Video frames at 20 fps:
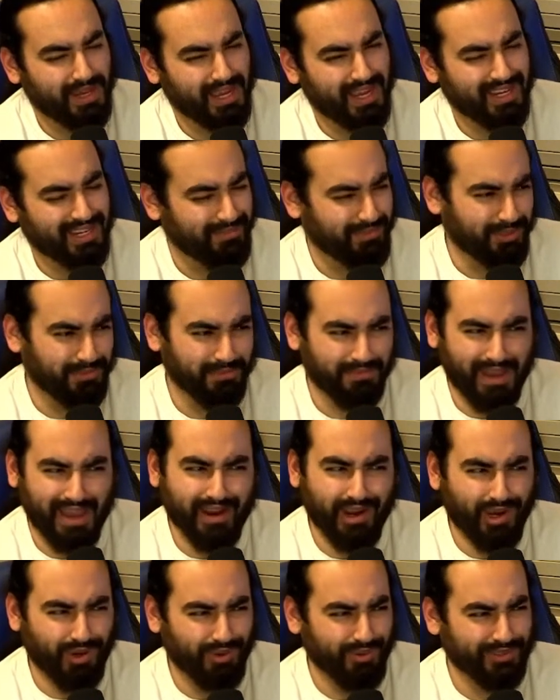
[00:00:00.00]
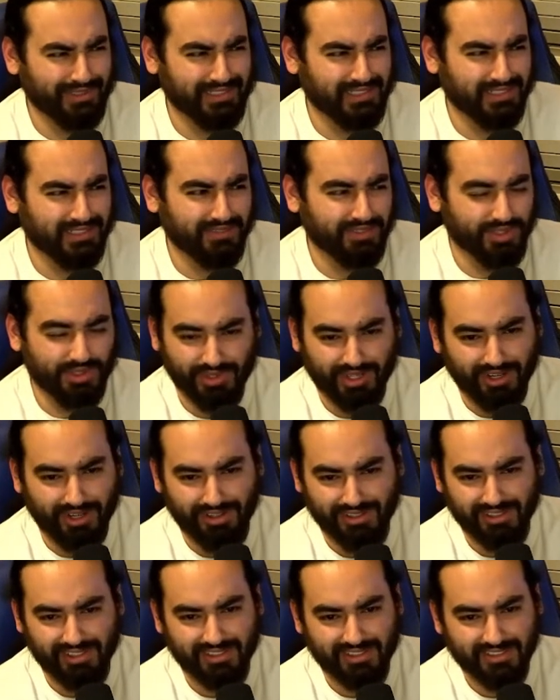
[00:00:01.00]
I mean, Pac always delivers
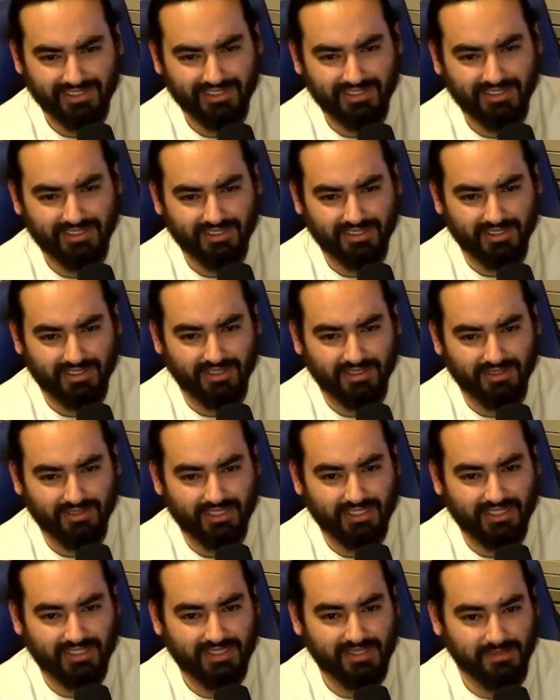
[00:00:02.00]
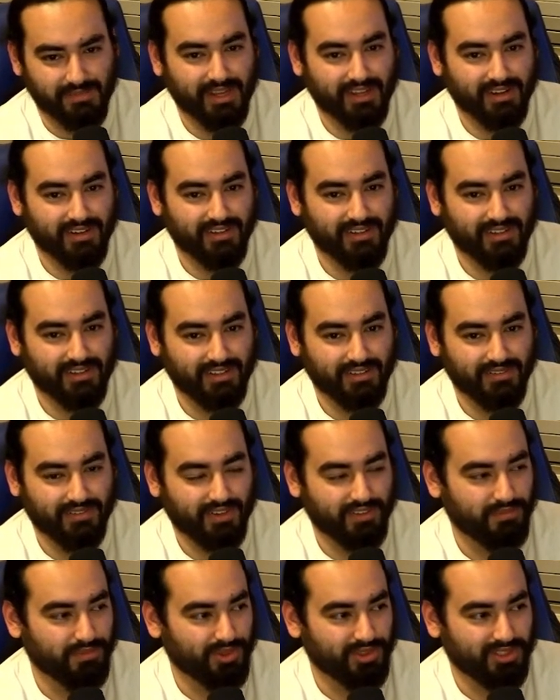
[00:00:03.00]
regardless. So it doesn't matter. Even if
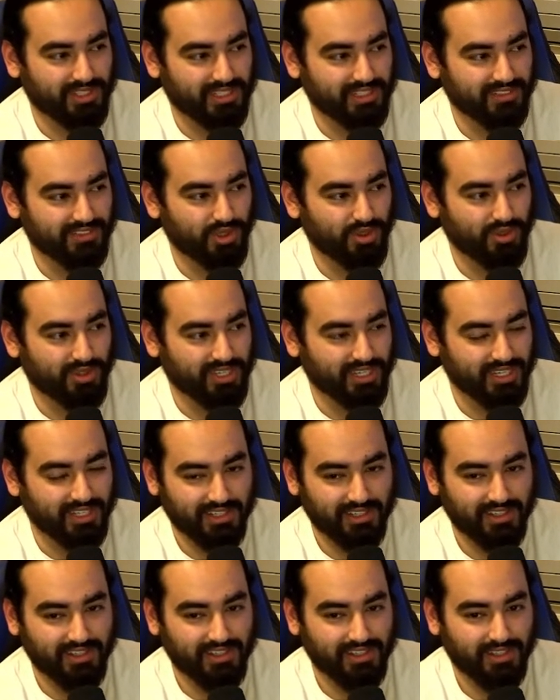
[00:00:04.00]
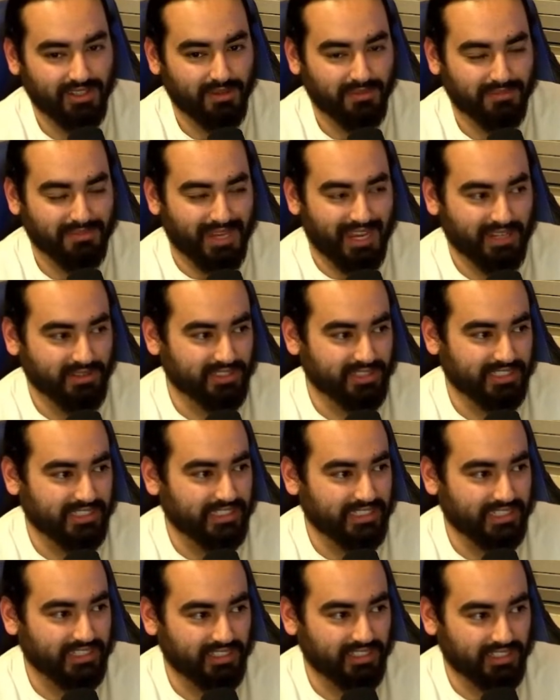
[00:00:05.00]
Brody King's okay, Pac was going
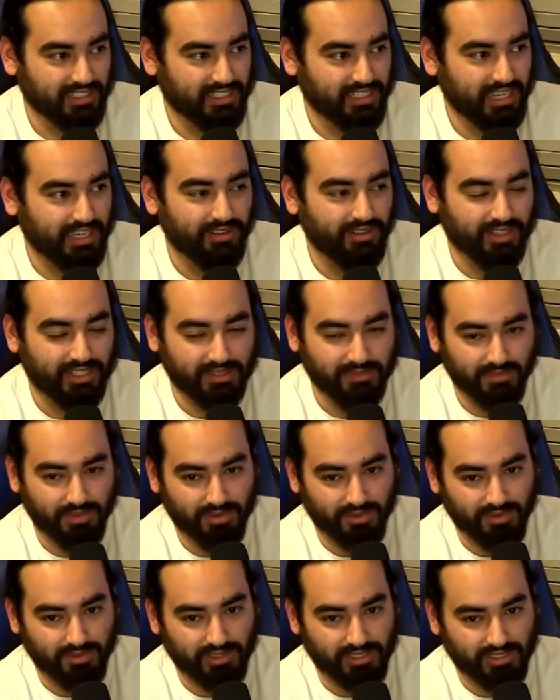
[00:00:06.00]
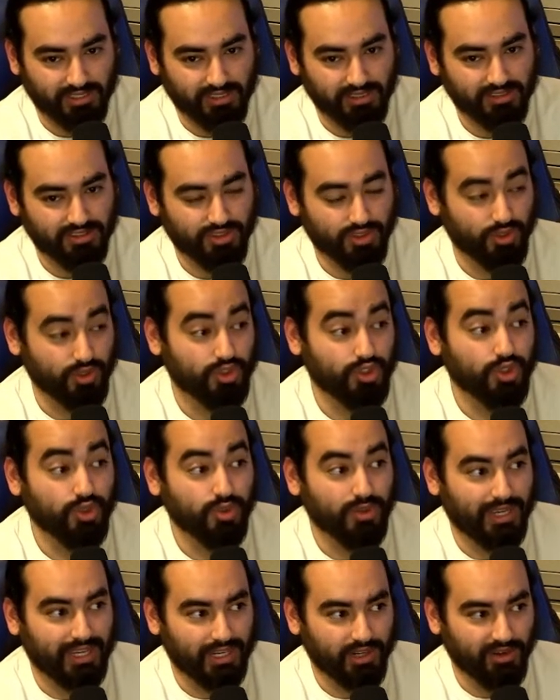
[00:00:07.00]
to carry him through to
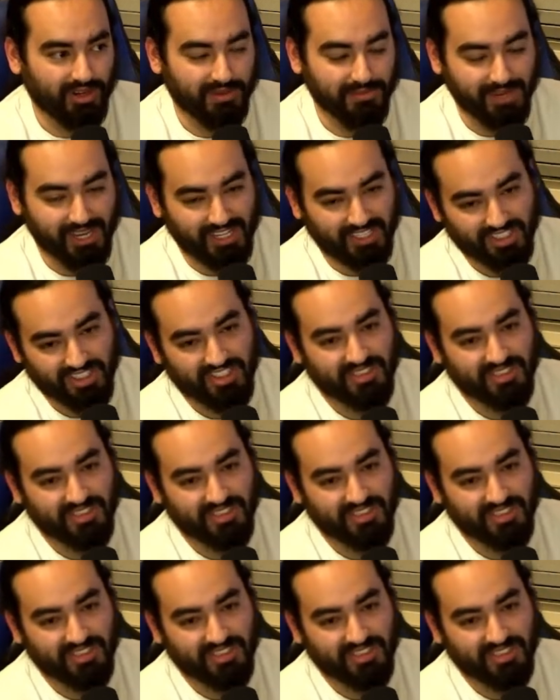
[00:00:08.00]
a great match.